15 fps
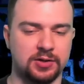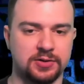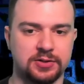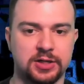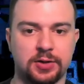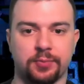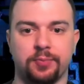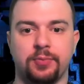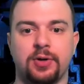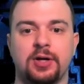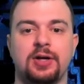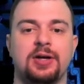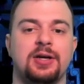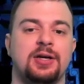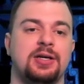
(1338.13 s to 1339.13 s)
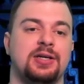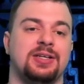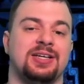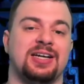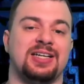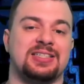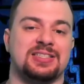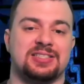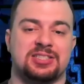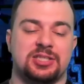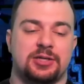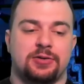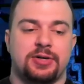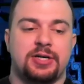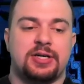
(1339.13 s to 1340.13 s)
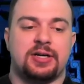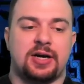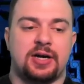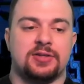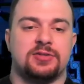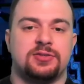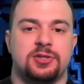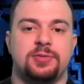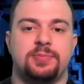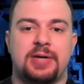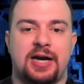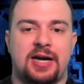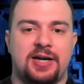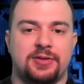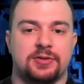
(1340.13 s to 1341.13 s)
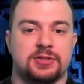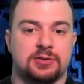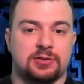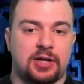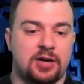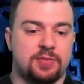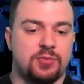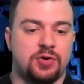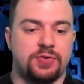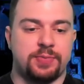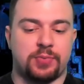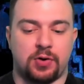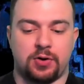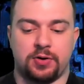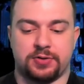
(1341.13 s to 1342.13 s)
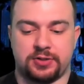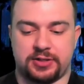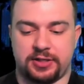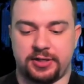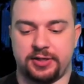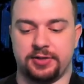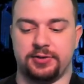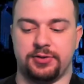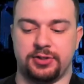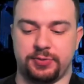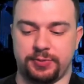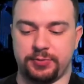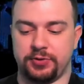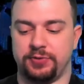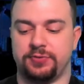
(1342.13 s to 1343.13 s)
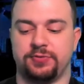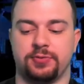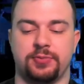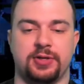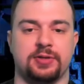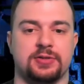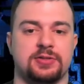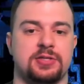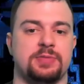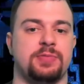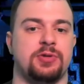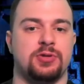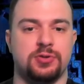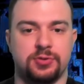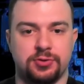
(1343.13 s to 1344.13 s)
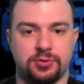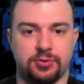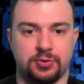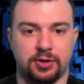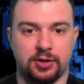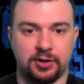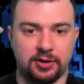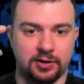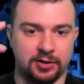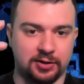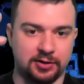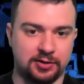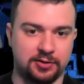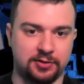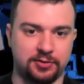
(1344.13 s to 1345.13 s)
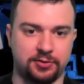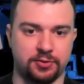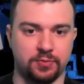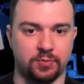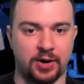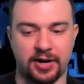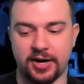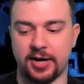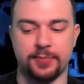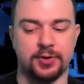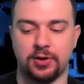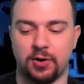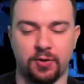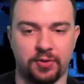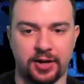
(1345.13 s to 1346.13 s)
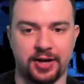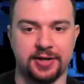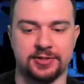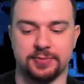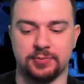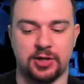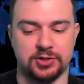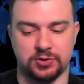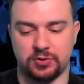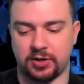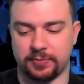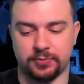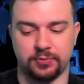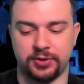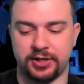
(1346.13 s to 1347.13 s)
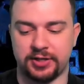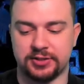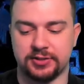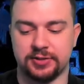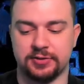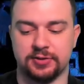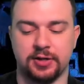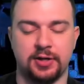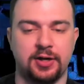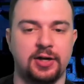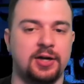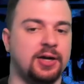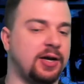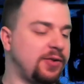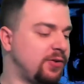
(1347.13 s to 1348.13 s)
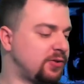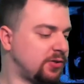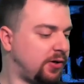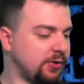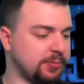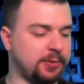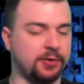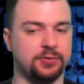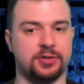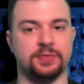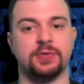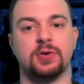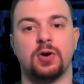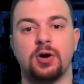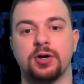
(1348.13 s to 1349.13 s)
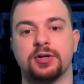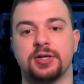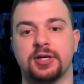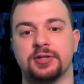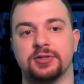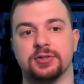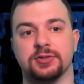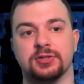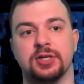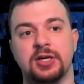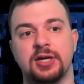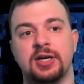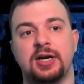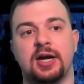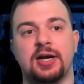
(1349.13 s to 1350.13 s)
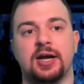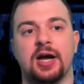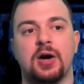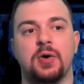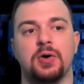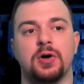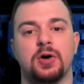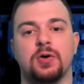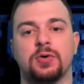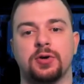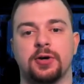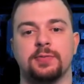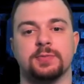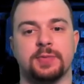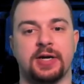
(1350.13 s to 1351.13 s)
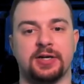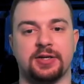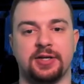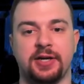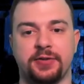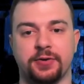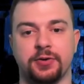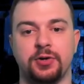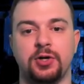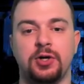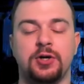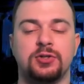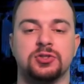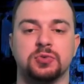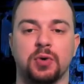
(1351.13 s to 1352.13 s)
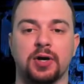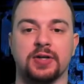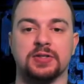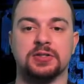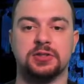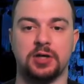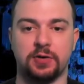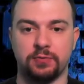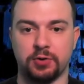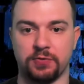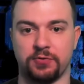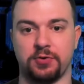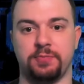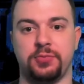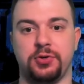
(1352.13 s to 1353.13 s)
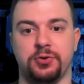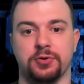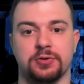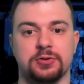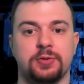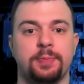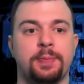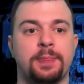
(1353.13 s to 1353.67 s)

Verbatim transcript: So it's generally not too bad. There's a lot of moving parts again. So we moved from like the CPU, the RAM and all that, some logical operations, and then talked about different architectures and how it all comes back together to writing software for computers.